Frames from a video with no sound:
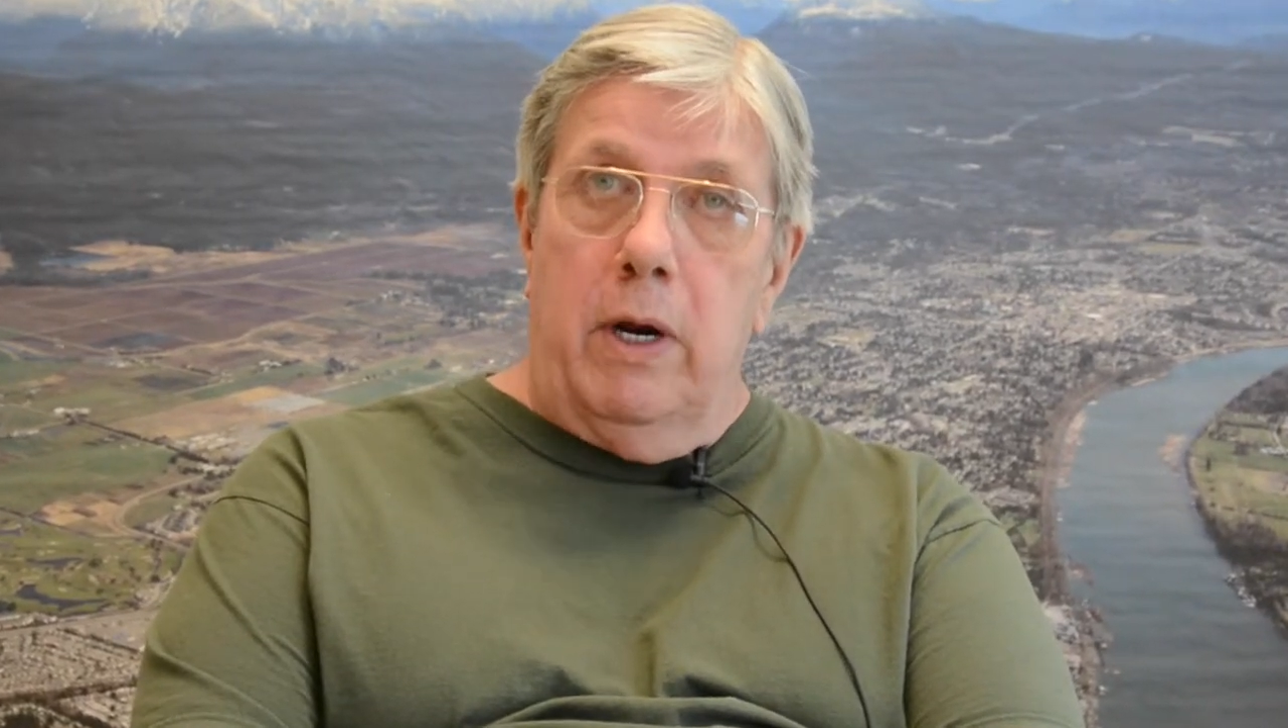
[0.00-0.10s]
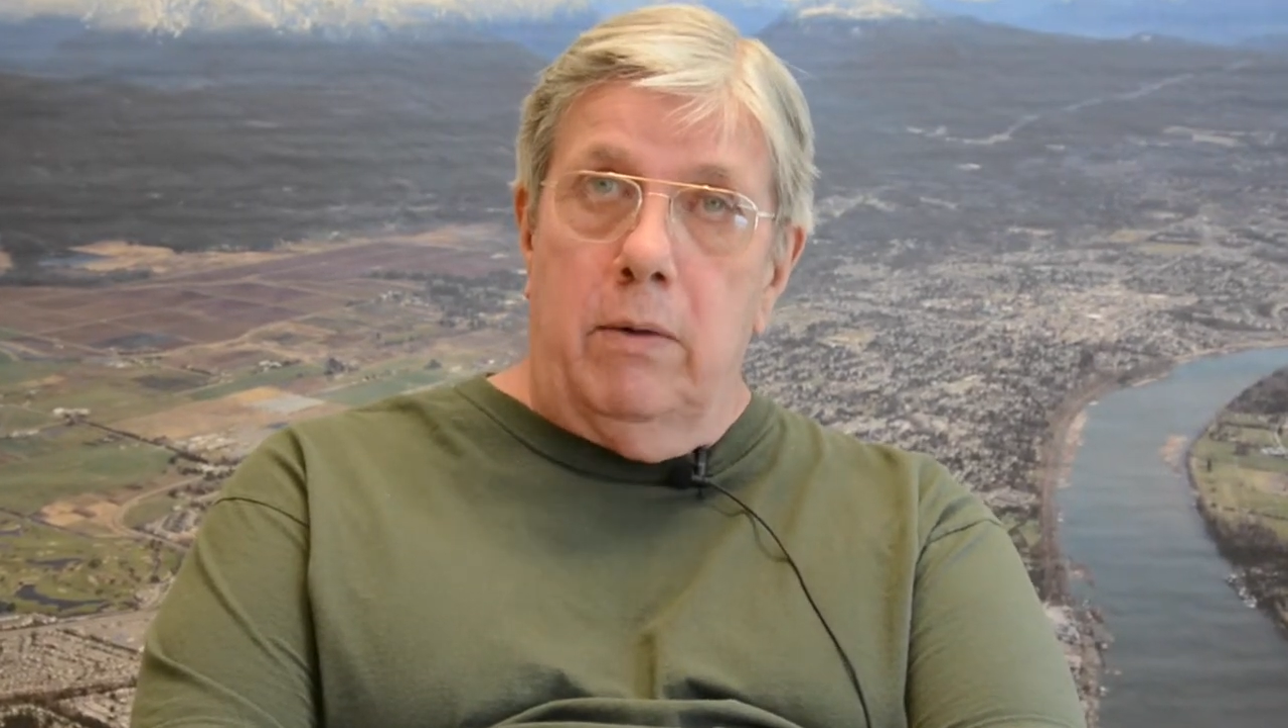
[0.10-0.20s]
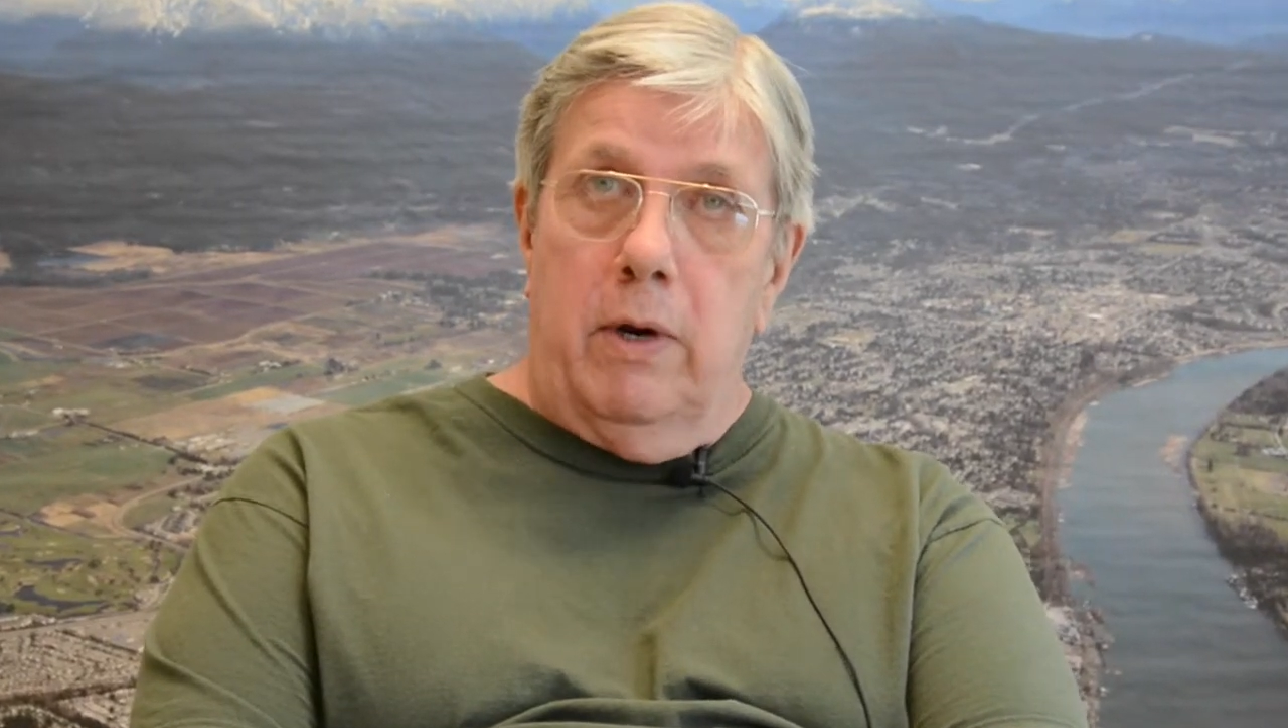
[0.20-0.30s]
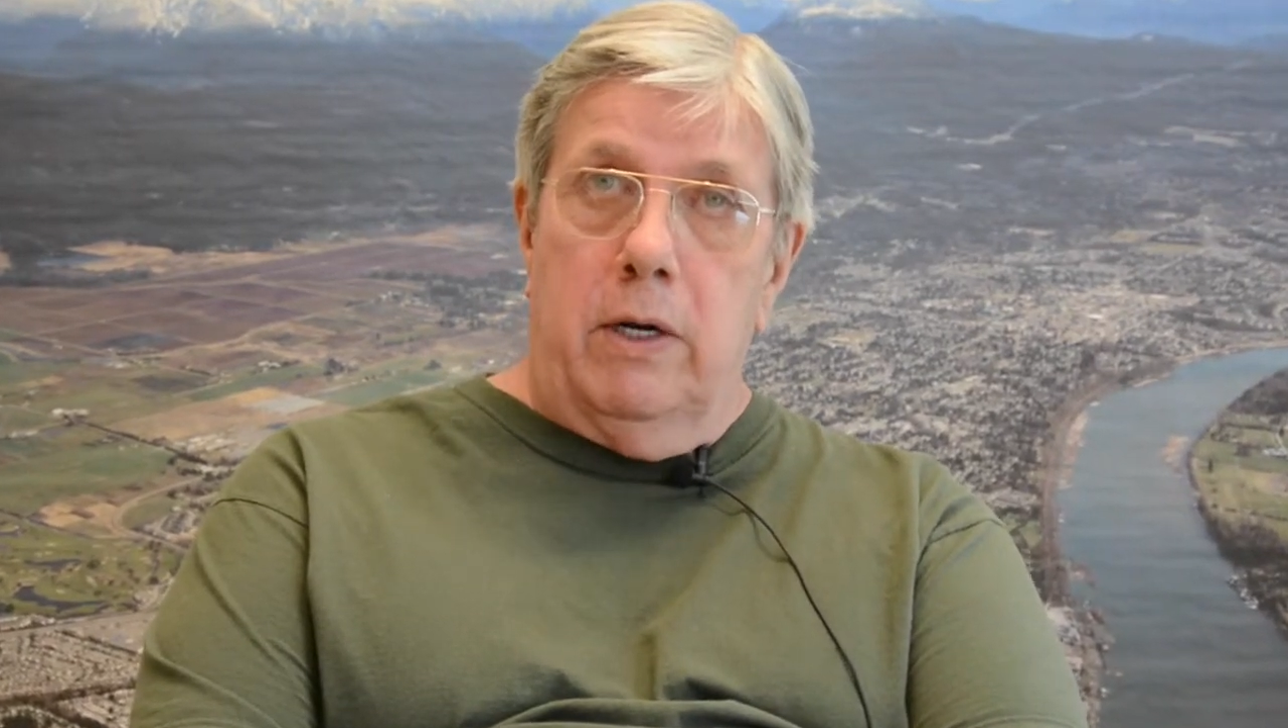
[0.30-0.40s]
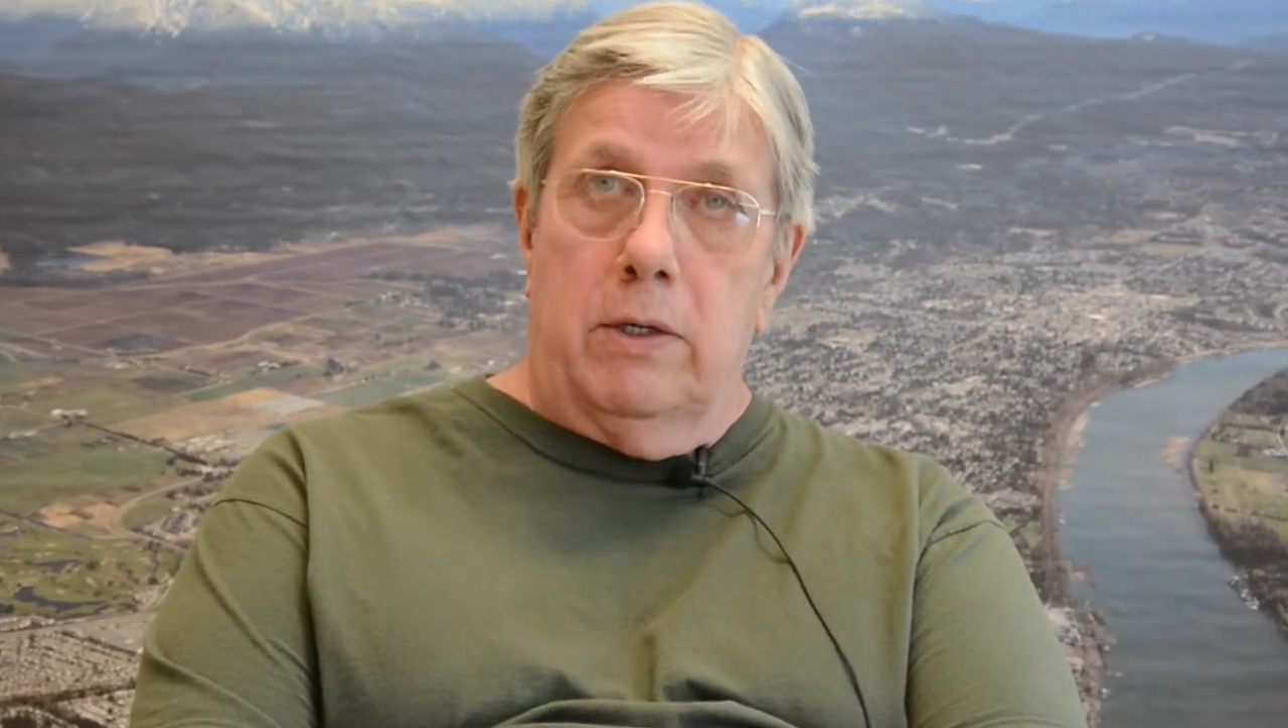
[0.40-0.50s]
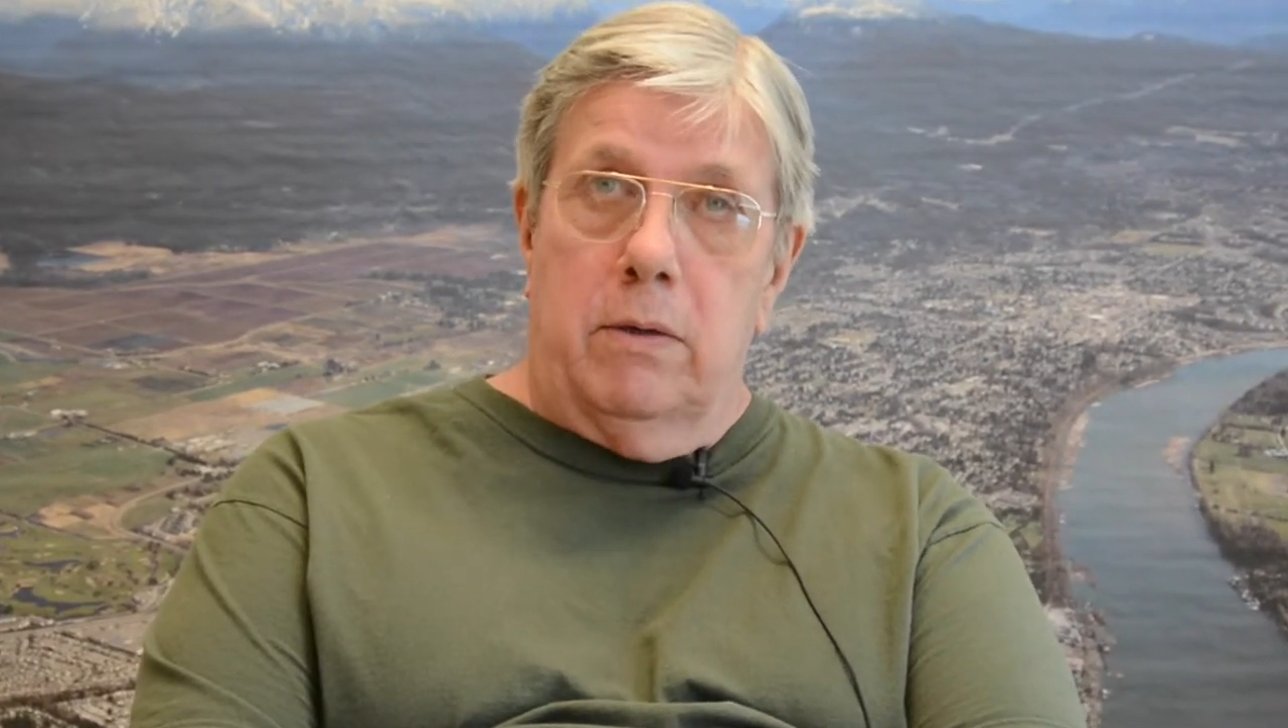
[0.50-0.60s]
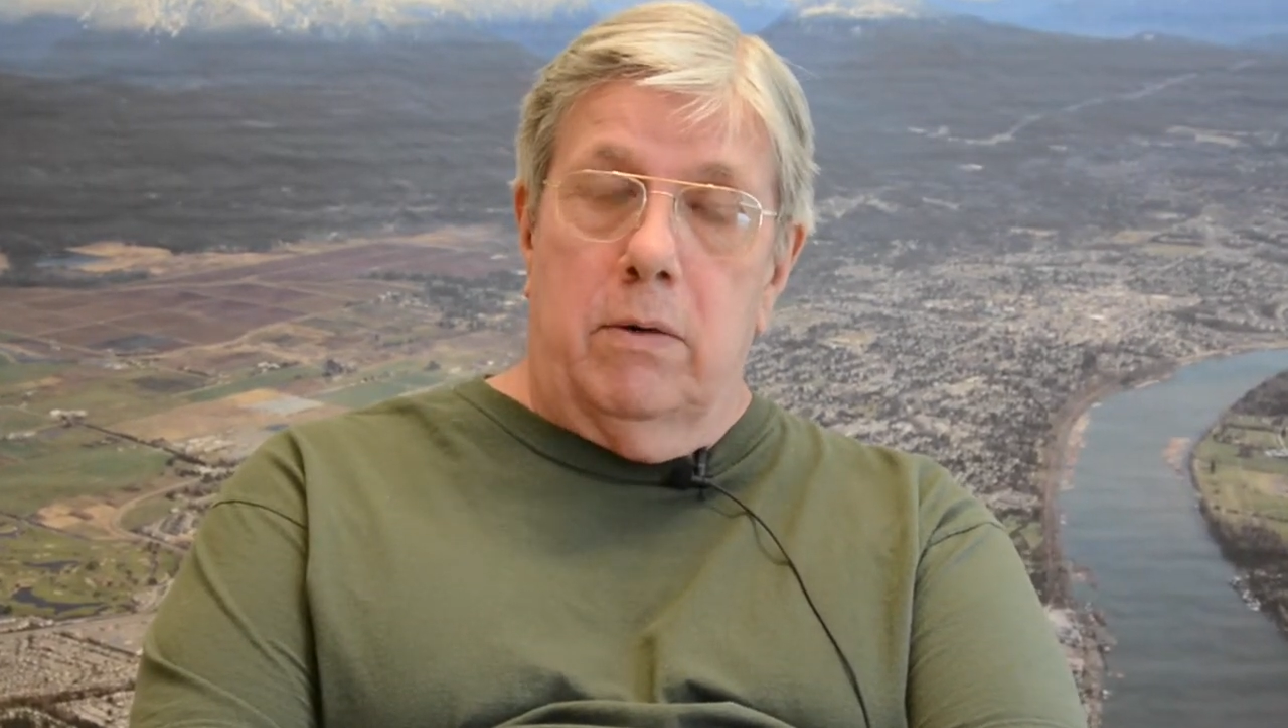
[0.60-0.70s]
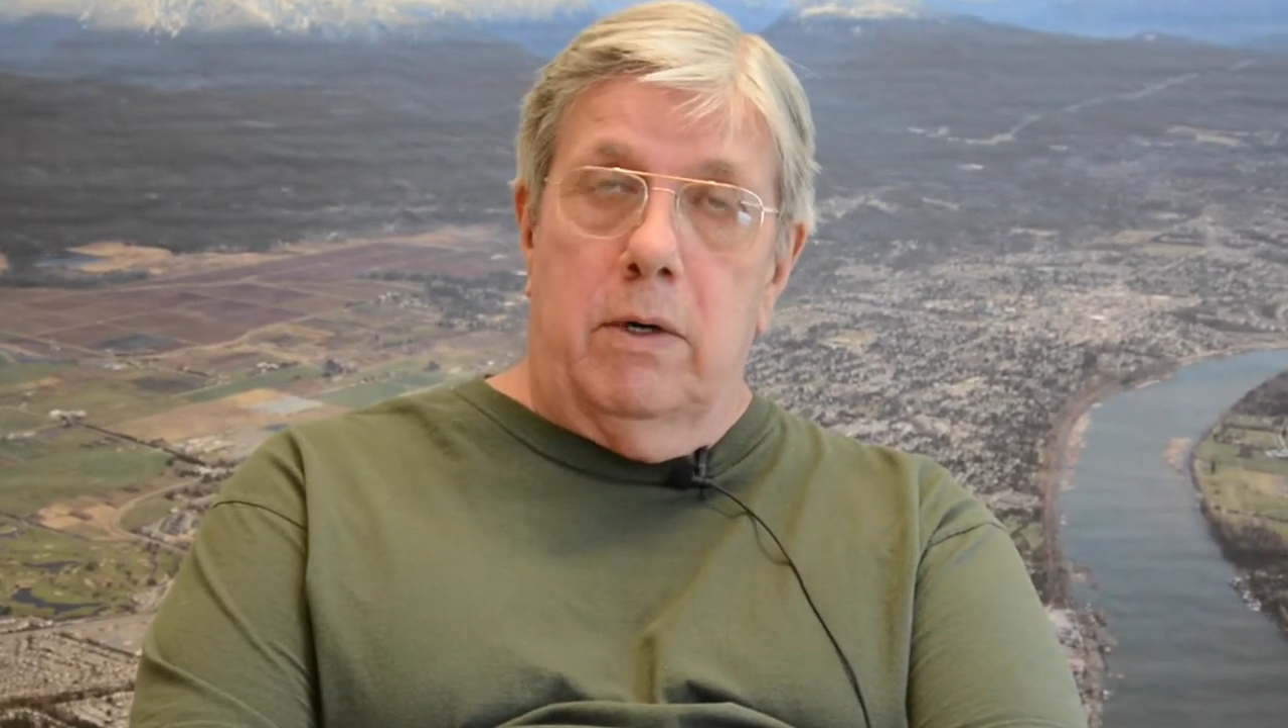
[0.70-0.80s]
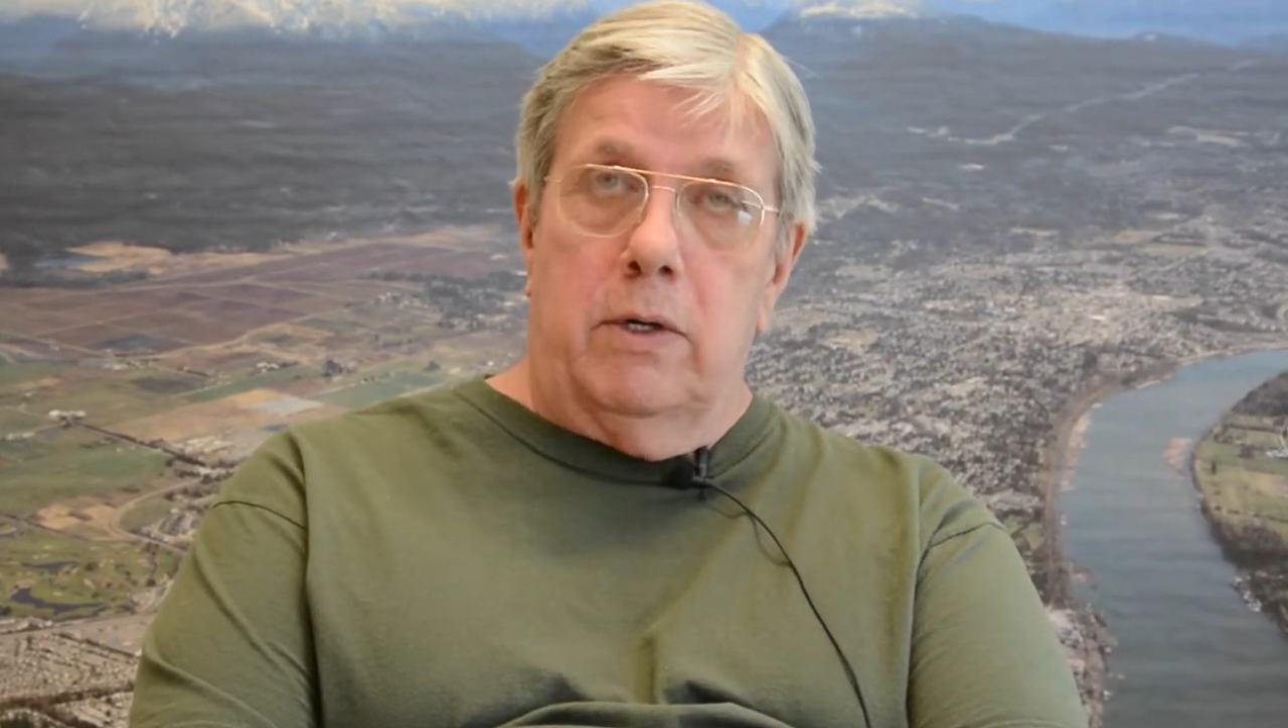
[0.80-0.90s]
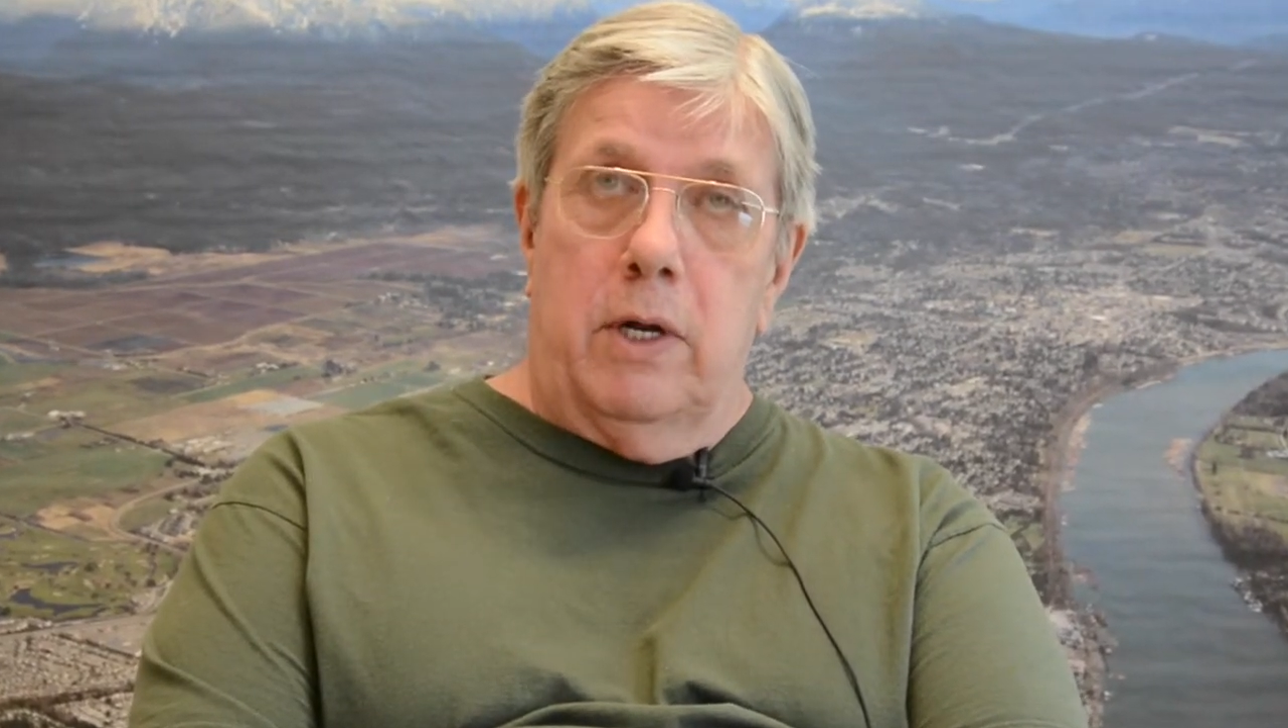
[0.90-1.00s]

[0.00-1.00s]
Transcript: great-grandchildren